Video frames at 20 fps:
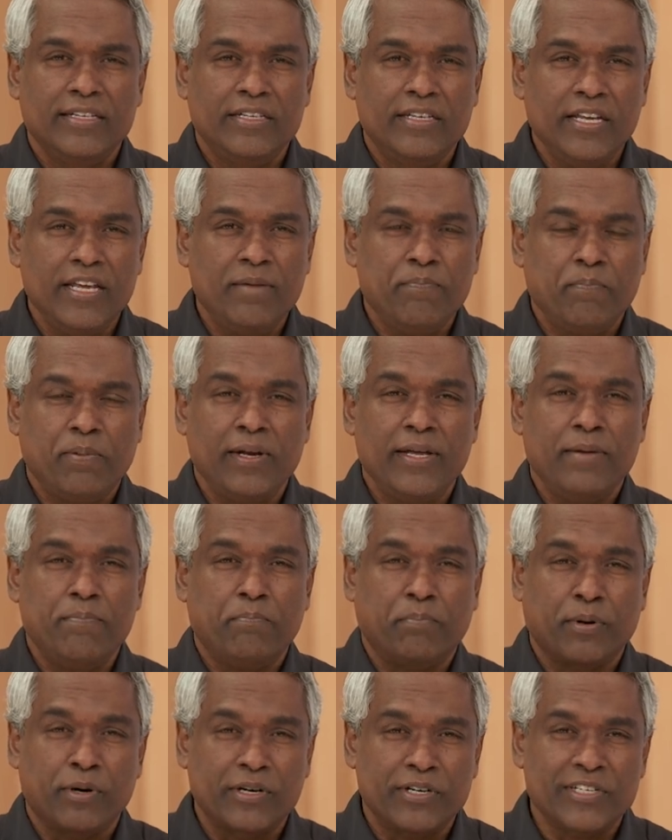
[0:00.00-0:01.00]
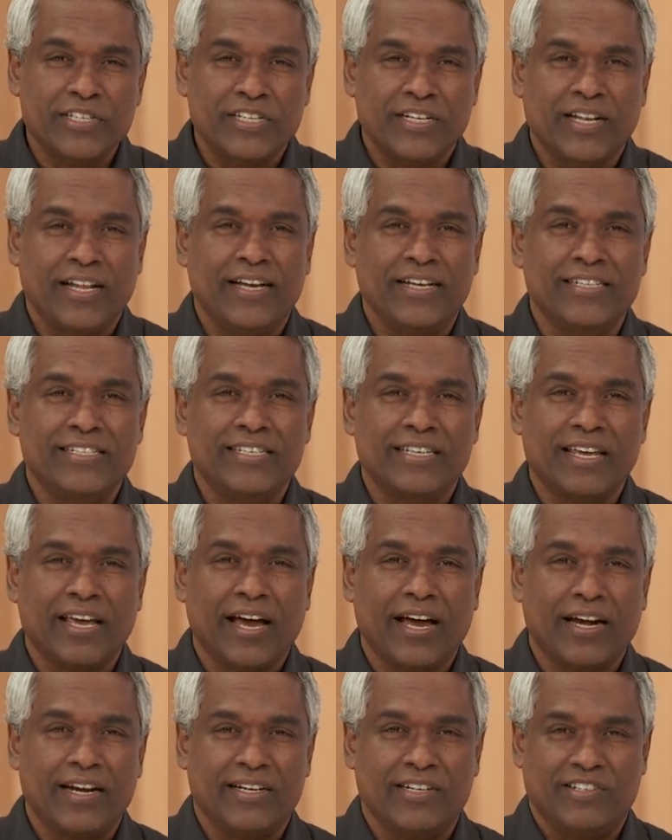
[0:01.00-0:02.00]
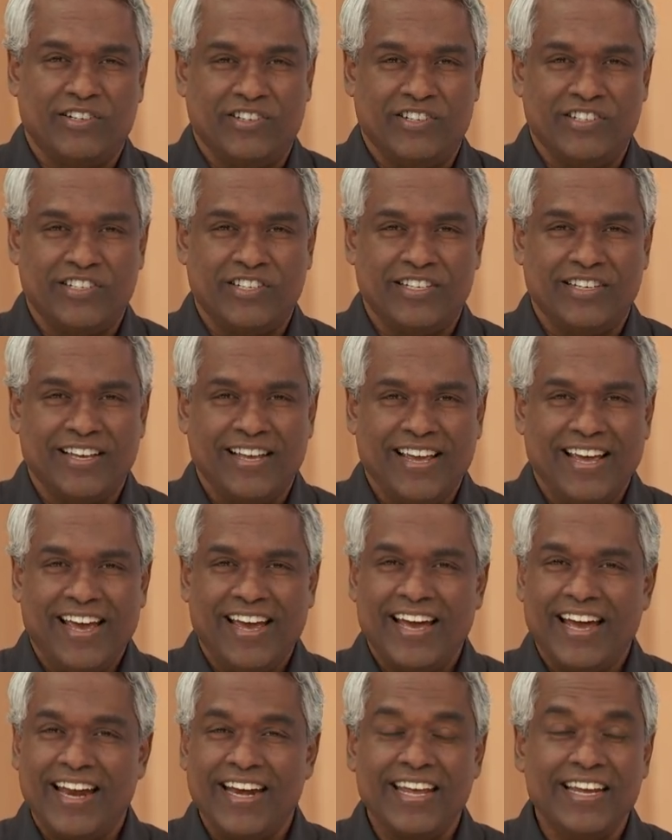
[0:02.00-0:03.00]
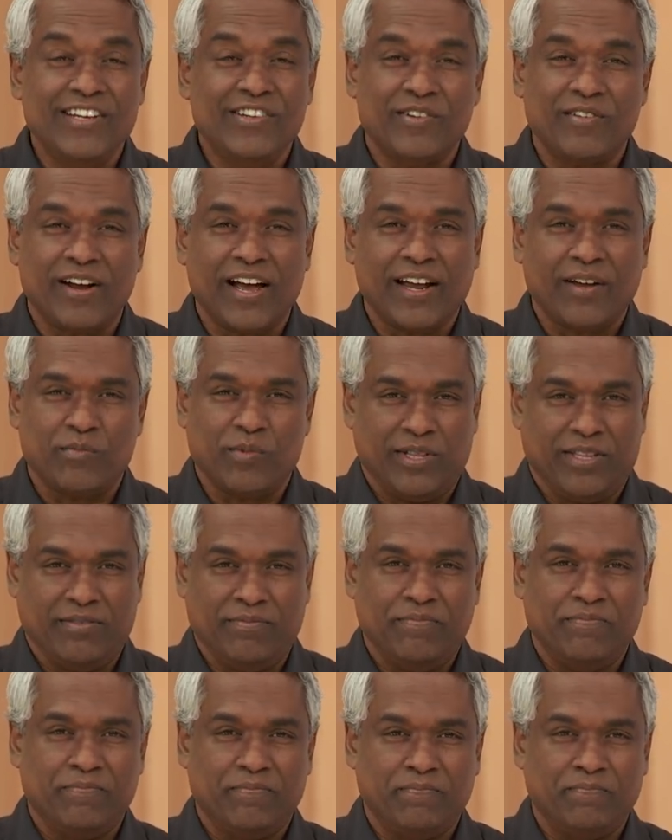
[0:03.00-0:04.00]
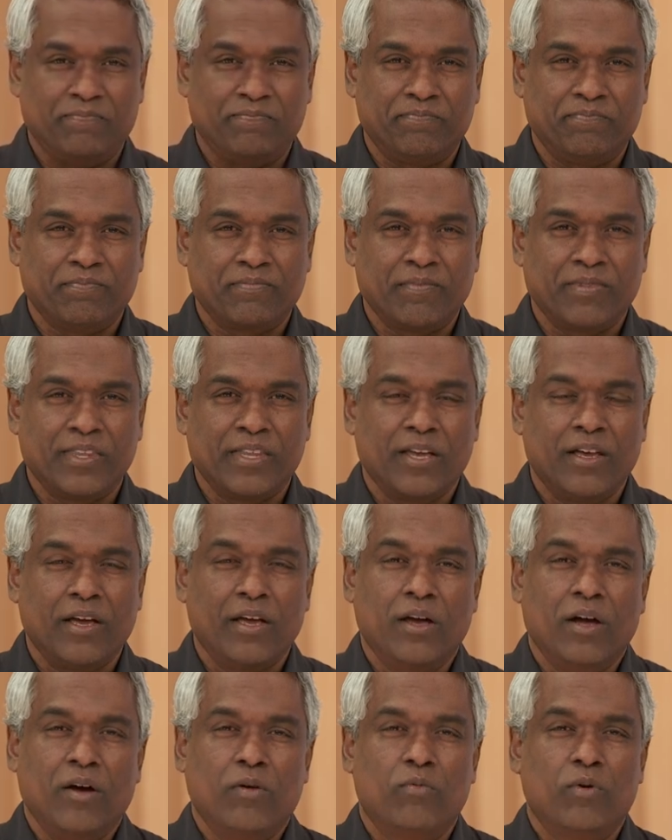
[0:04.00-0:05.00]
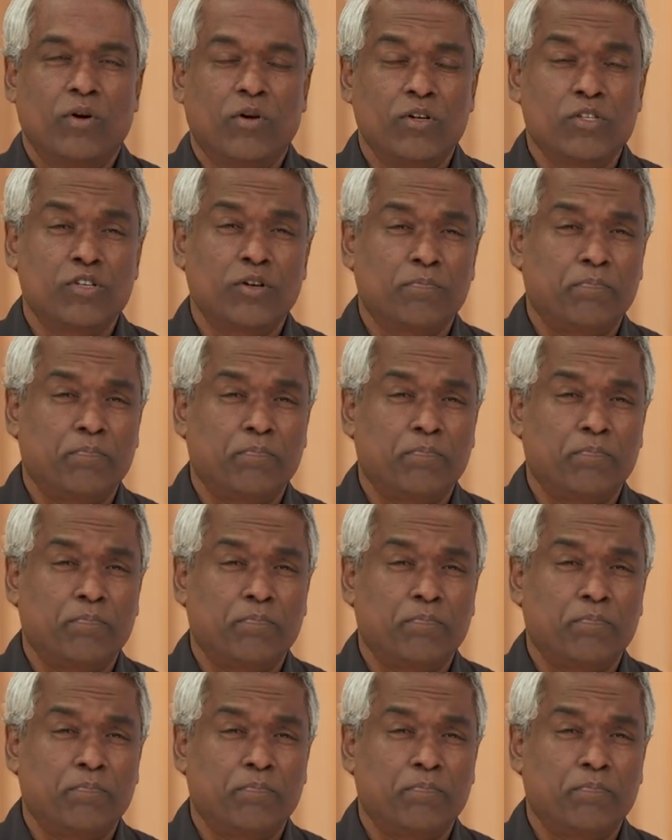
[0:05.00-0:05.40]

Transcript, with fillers: deeply personalized characters and interact with them. We're also